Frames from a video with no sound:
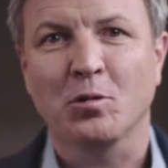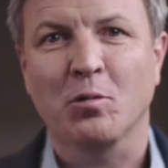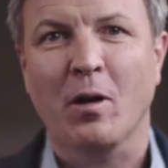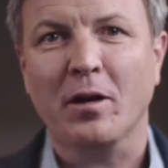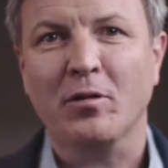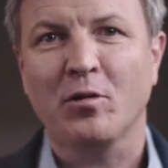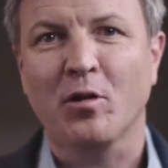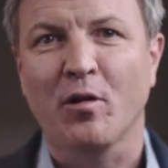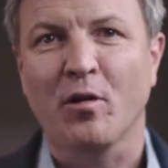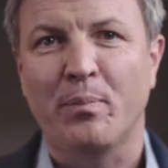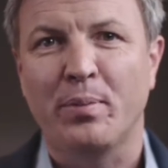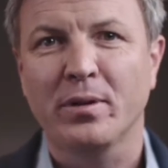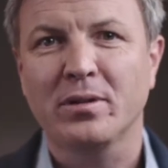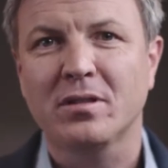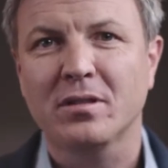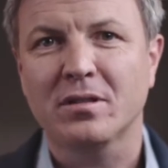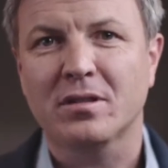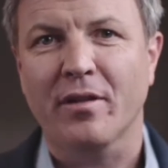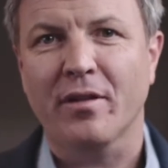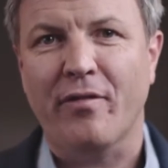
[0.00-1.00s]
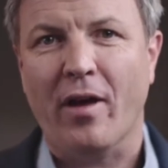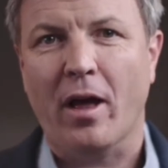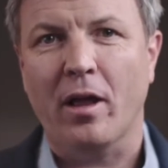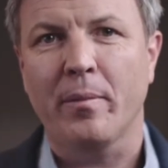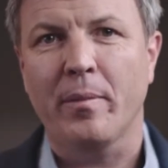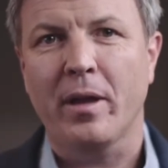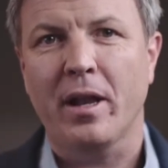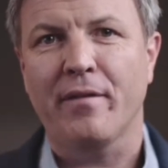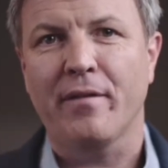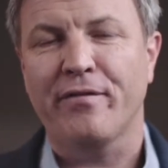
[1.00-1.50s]
Director of Business
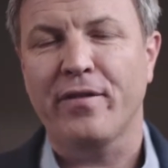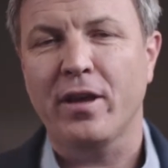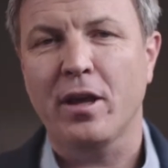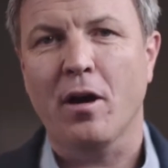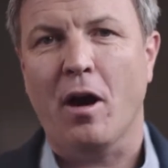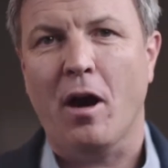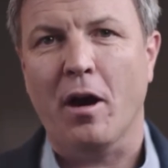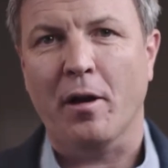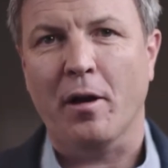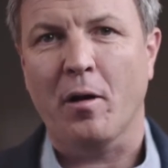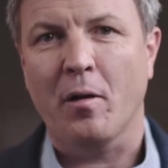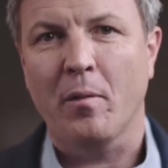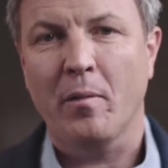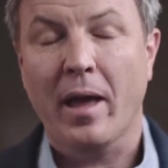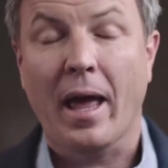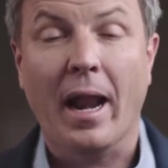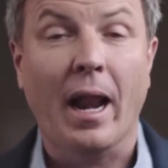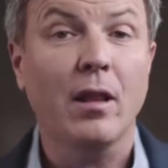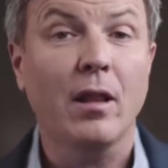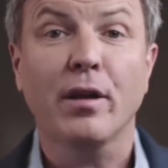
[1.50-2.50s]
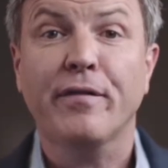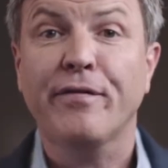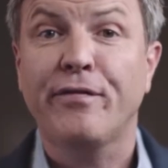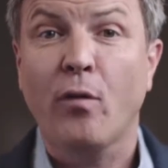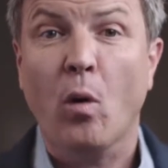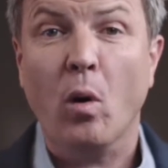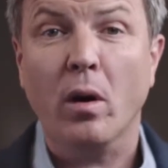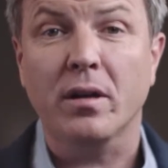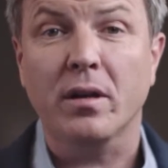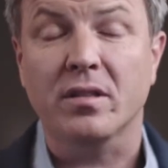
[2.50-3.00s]
Development at vAuto, and I look
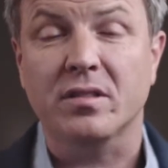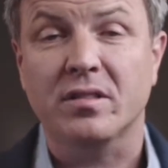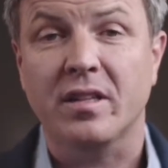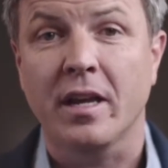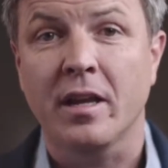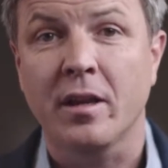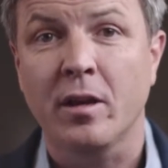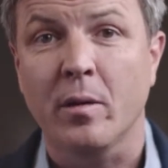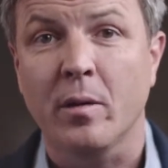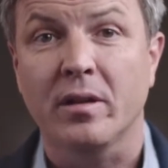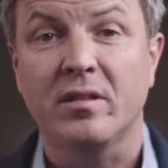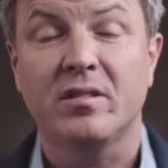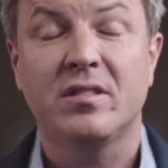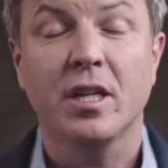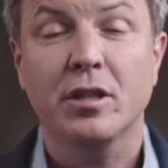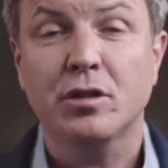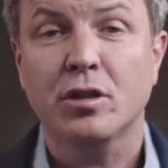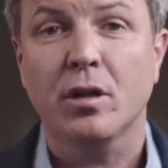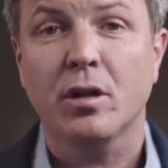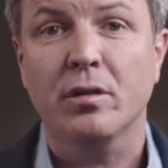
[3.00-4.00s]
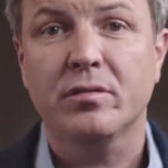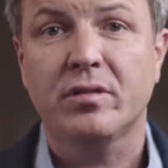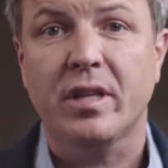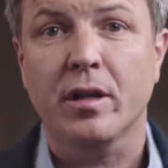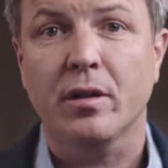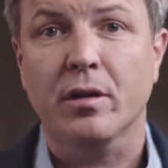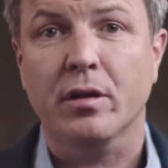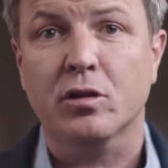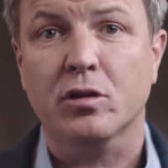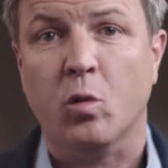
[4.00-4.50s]
forward to seeing you at Digital
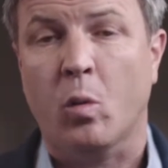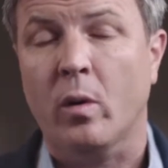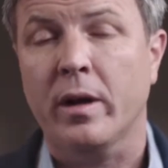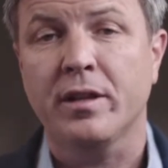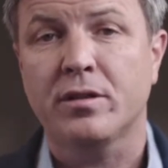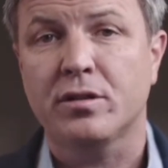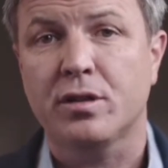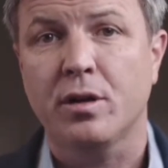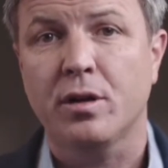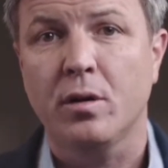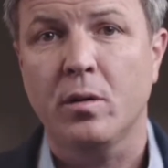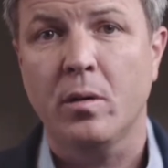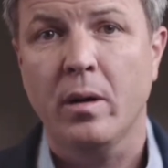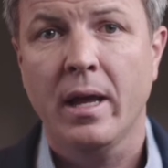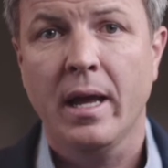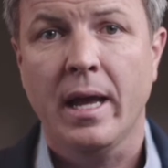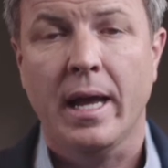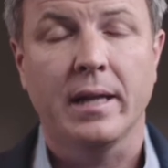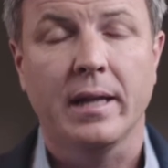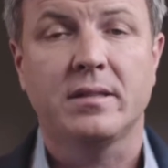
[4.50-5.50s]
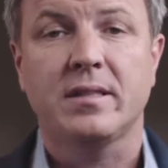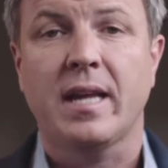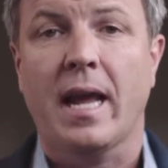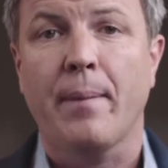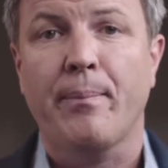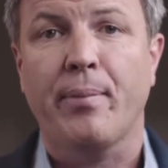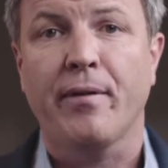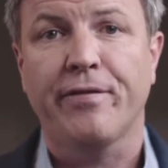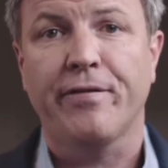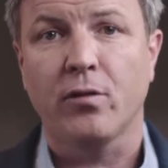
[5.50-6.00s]
Dealer 22 in
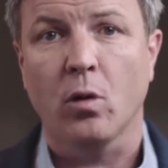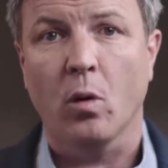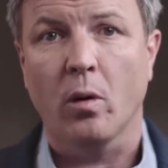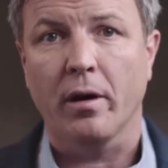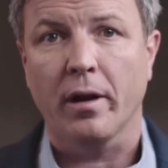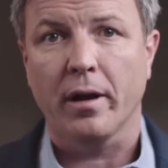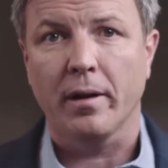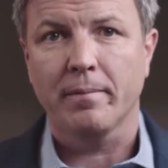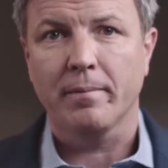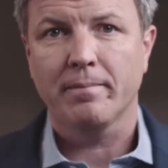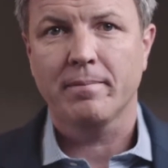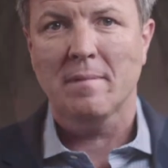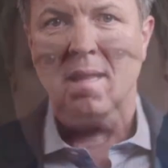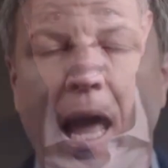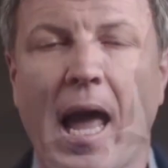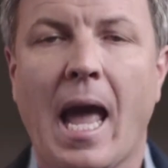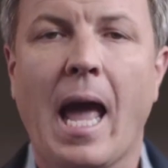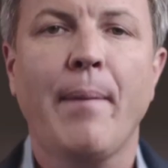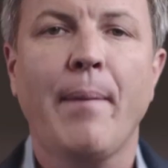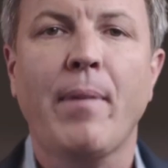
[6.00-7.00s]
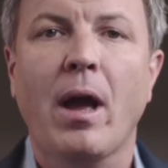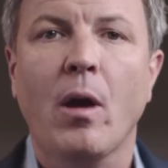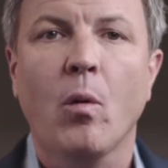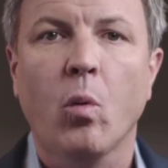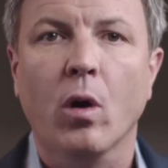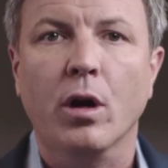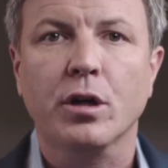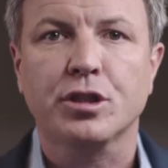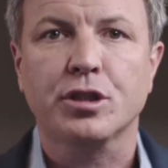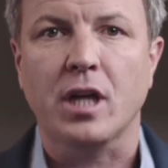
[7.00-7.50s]
Tampa, Florida. At my
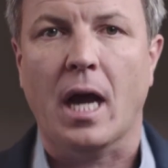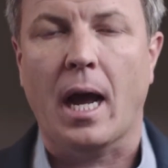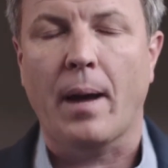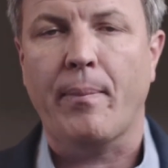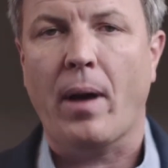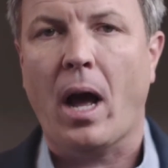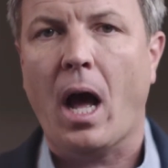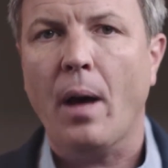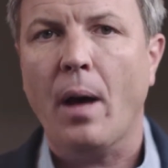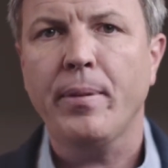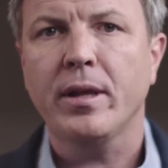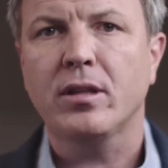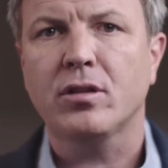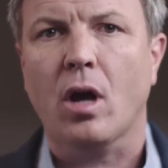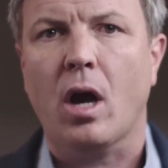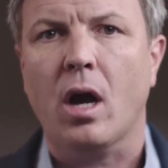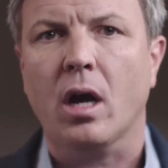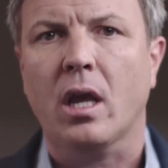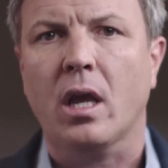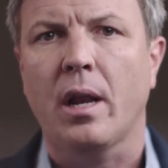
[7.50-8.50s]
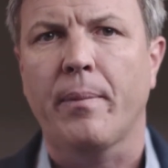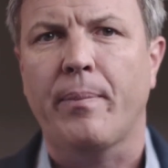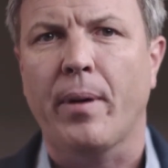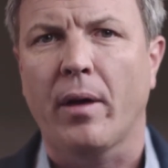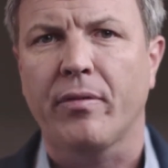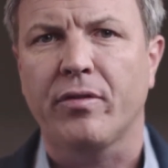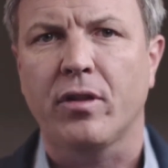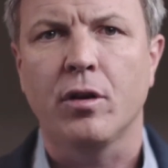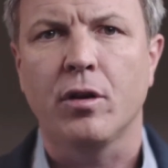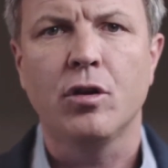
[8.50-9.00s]
workshop, I'll be talking
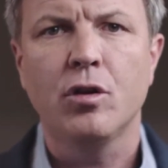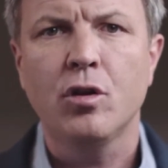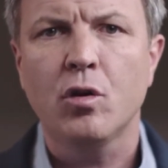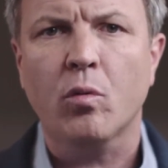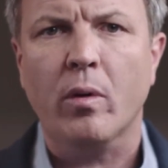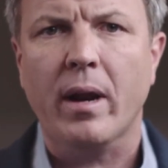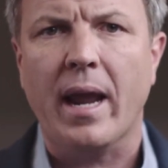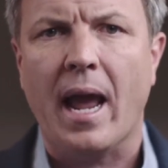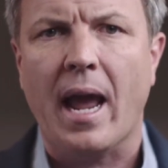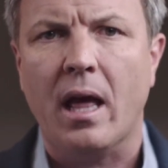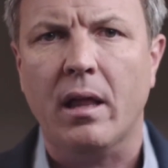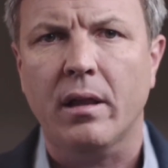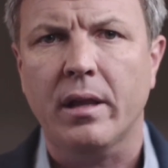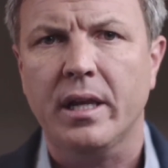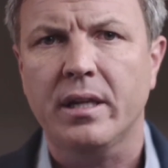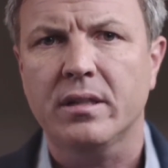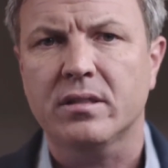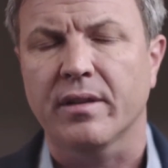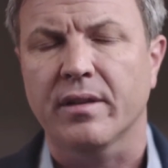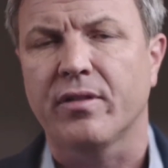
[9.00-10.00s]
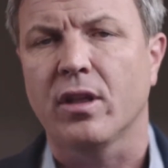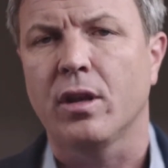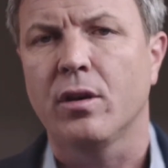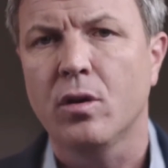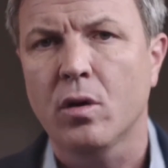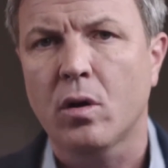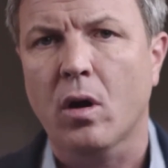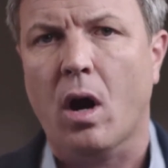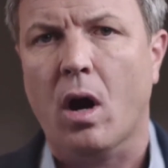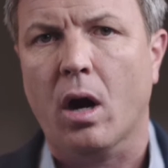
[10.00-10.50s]
about the new realities of the
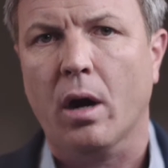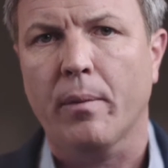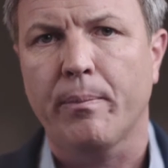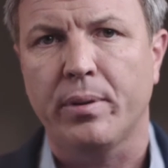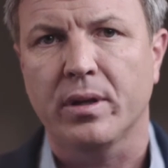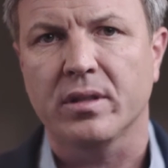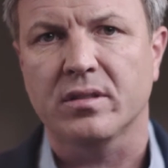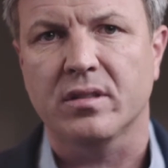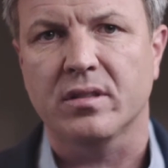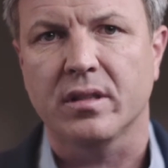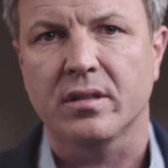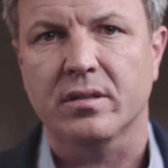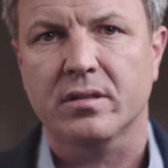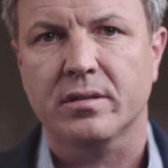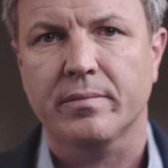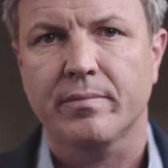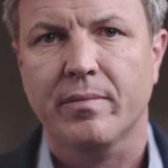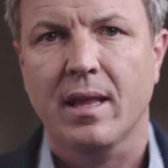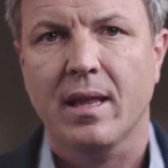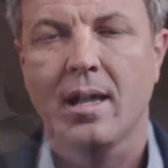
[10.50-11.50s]
new car business.